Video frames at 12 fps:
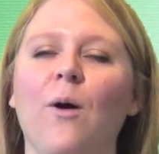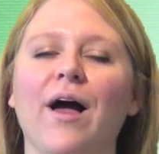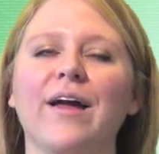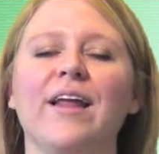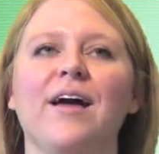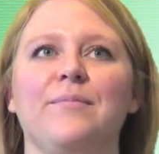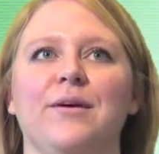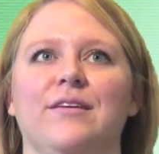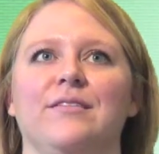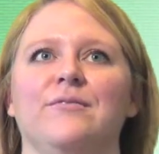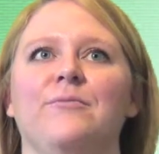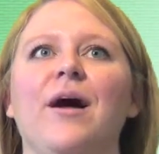Why
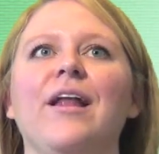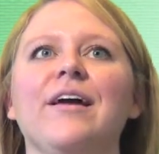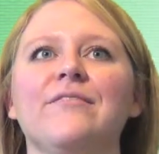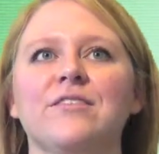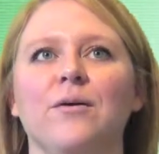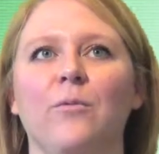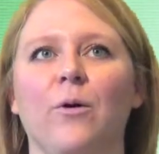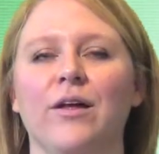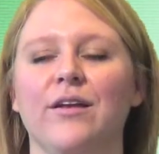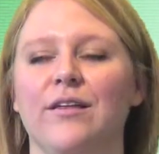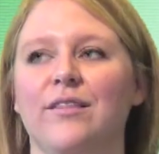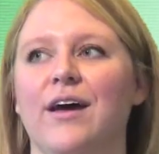not have
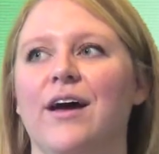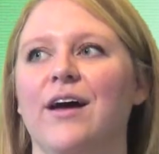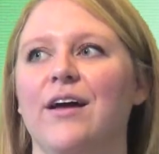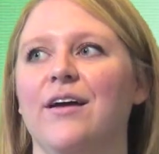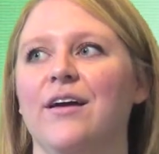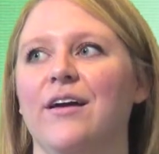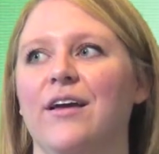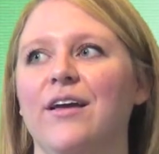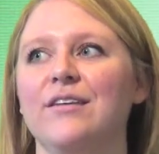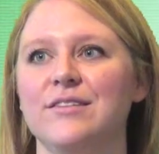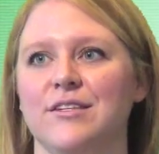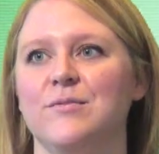someone that
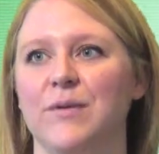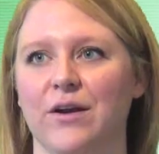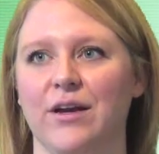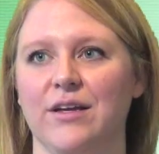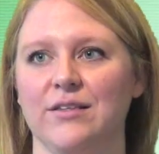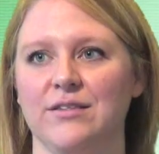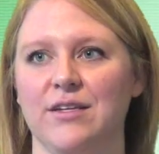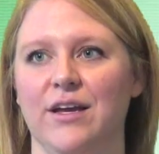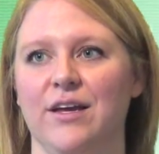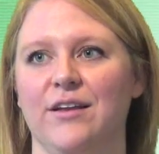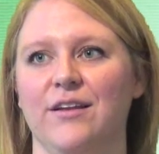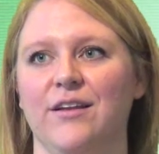is experienced
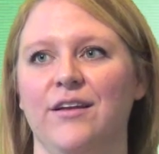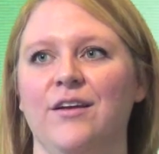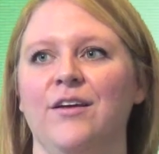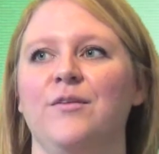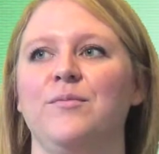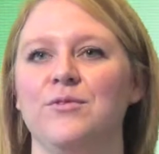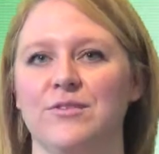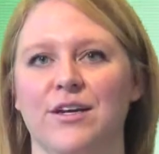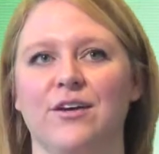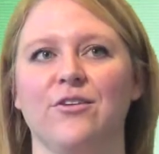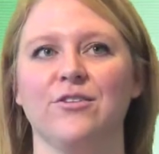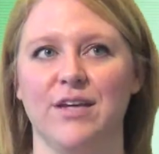in
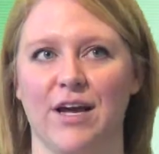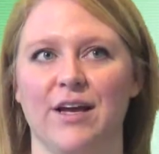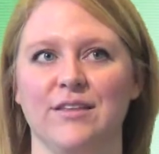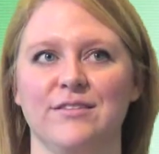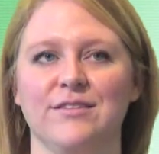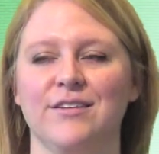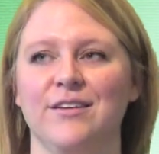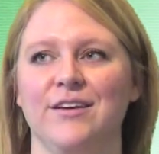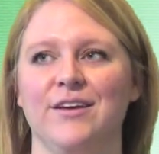music or dance